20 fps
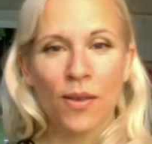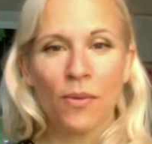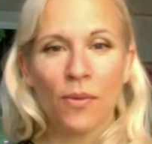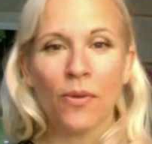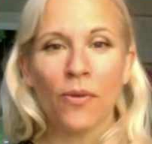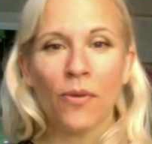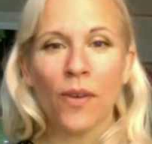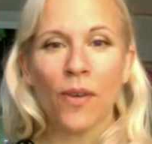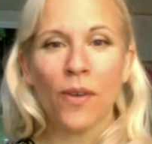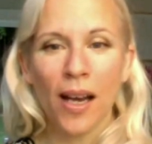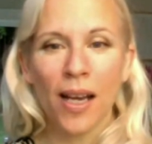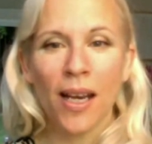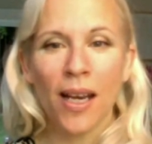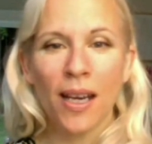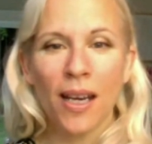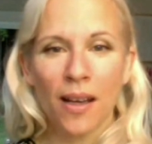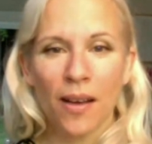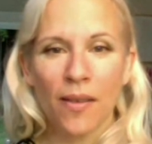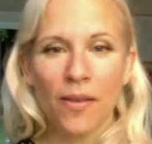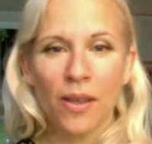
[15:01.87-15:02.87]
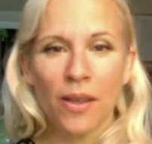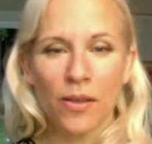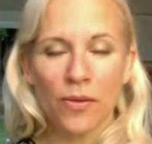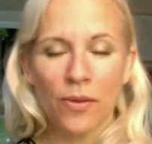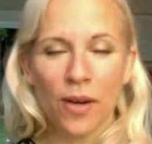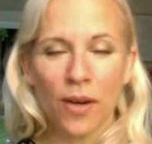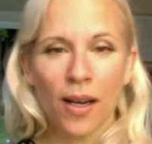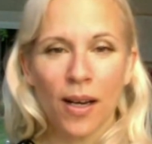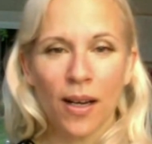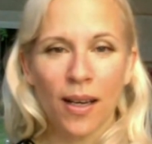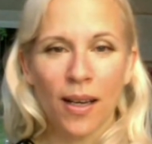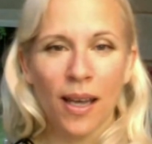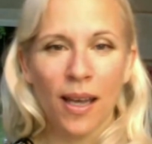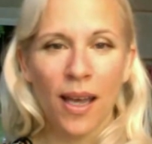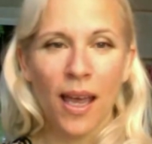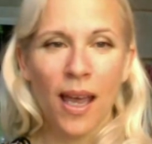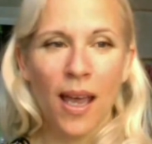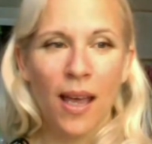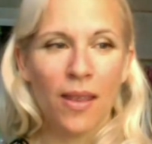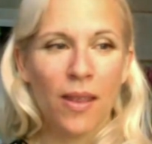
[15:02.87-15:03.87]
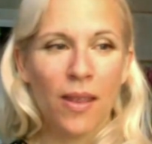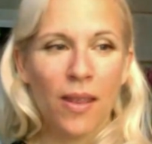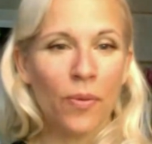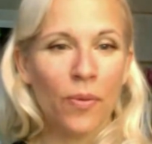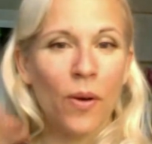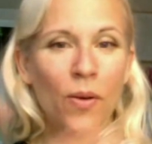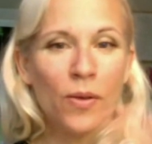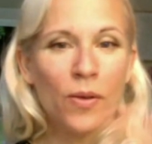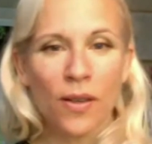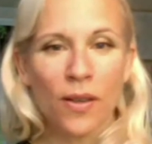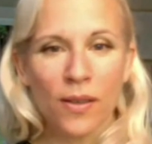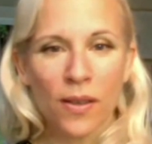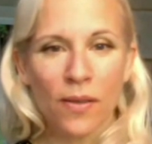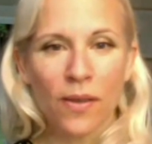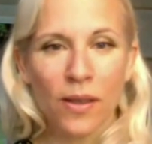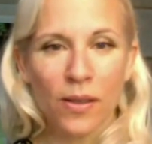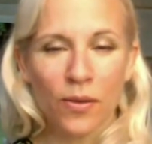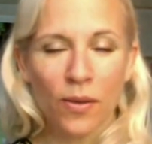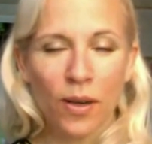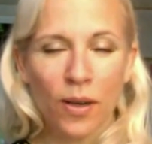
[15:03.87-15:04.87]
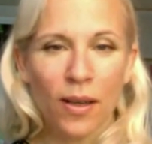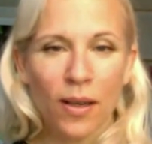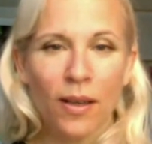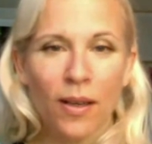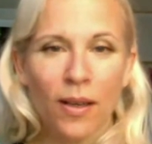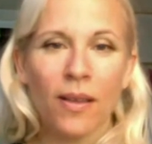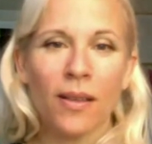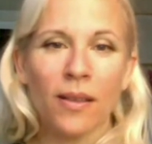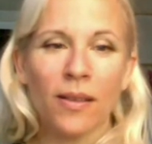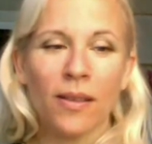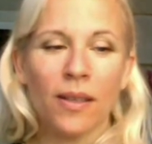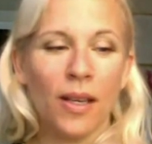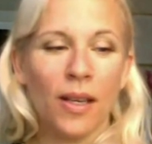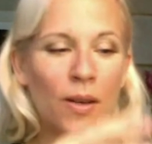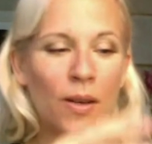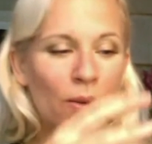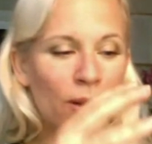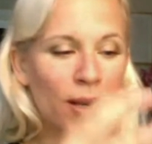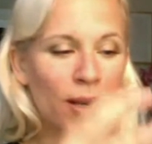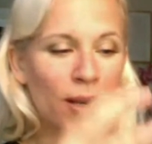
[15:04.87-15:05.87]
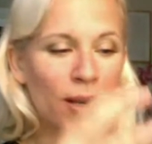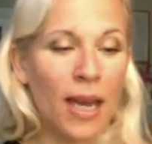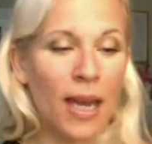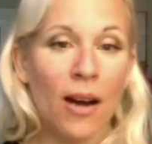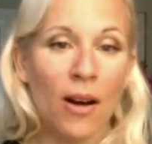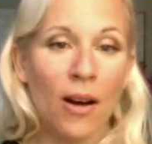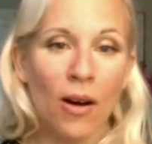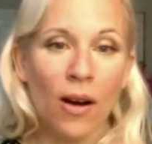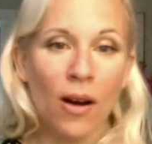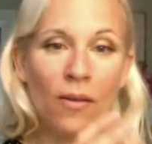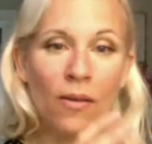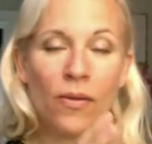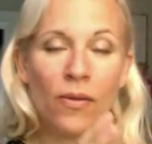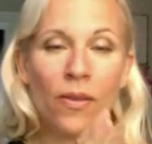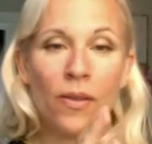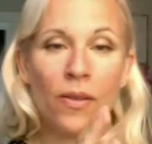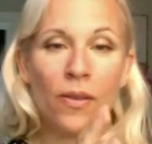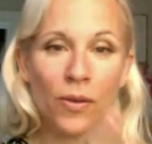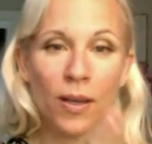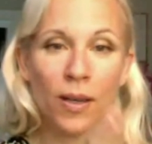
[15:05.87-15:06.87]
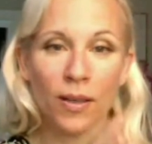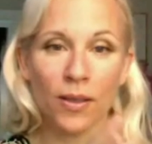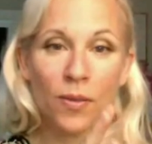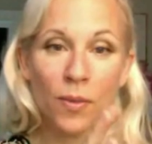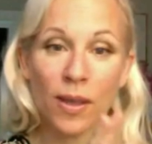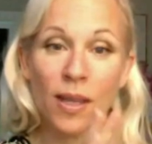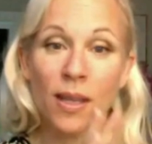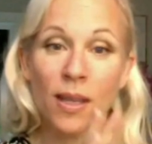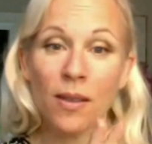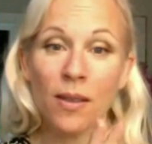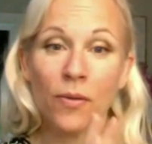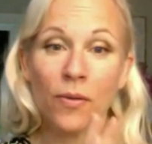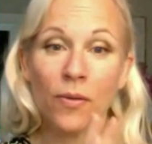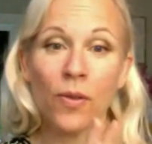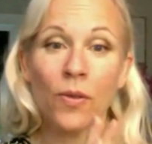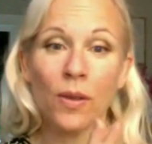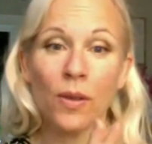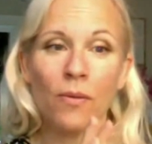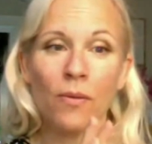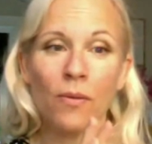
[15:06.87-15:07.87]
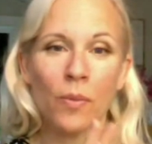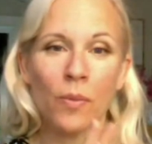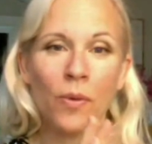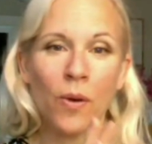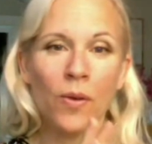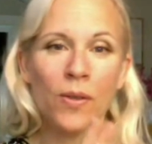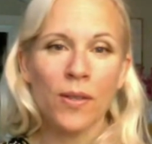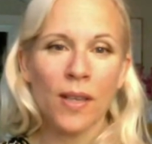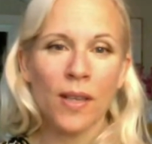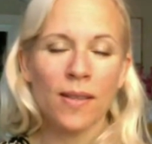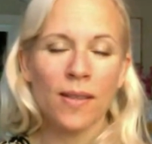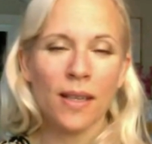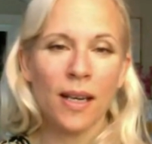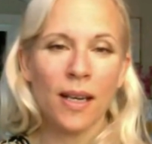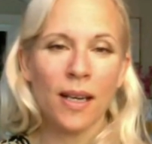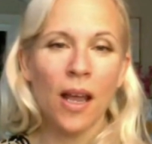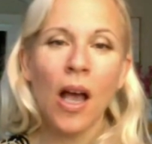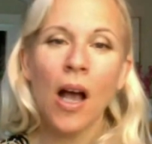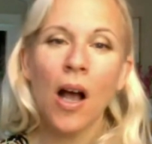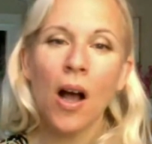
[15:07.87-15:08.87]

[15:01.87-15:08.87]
refining of the drug, the process of the drug, the care of the drugs within the food that we're processing